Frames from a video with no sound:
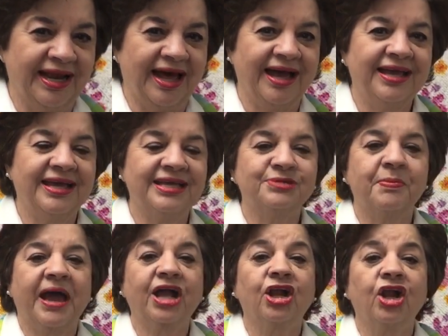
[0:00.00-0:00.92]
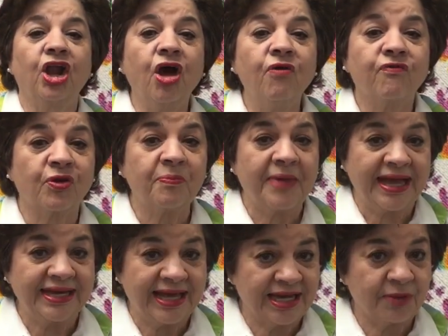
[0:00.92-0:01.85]
like is my Clover
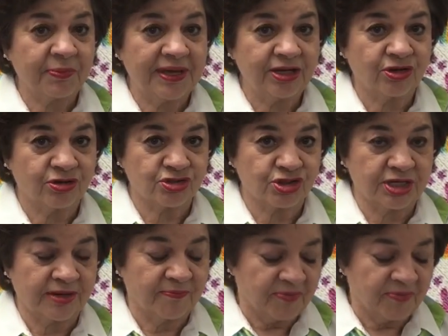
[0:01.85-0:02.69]
magnetic pen cushion.